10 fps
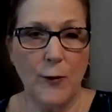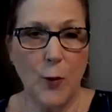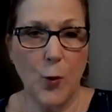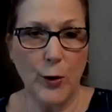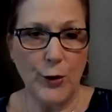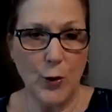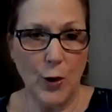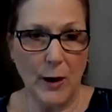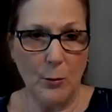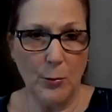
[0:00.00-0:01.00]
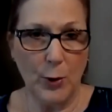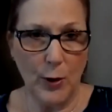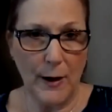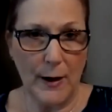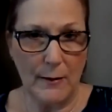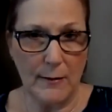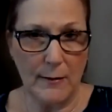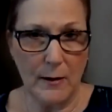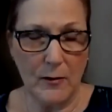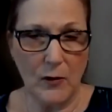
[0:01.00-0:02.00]
for your employees.
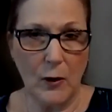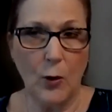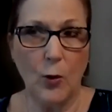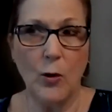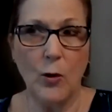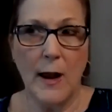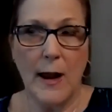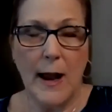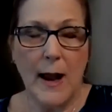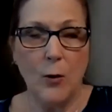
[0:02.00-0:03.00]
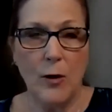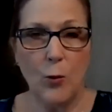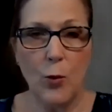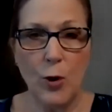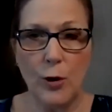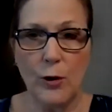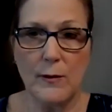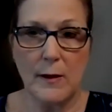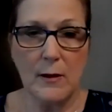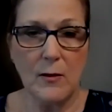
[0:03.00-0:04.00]
So, how it
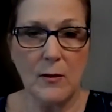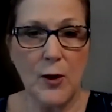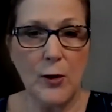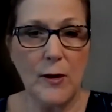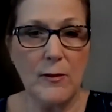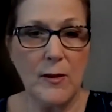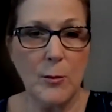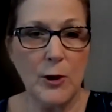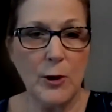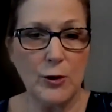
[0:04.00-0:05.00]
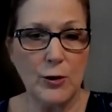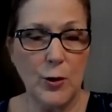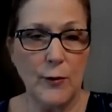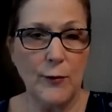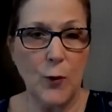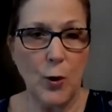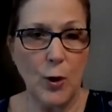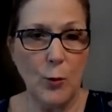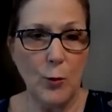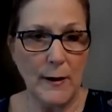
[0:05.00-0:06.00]
works is very similar to a
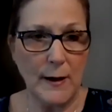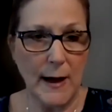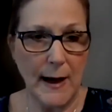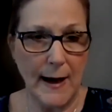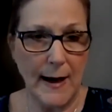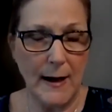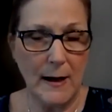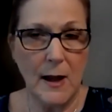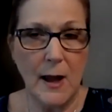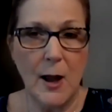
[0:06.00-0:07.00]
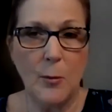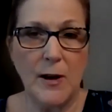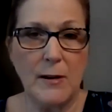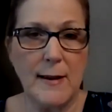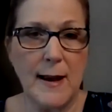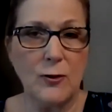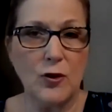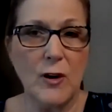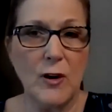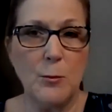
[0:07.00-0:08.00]
401k, but it's
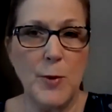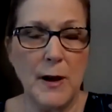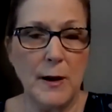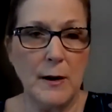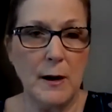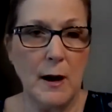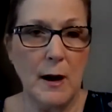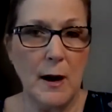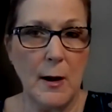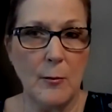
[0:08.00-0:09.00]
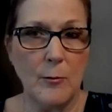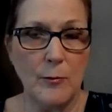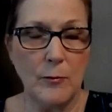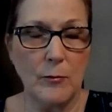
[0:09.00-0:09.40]
actually been um,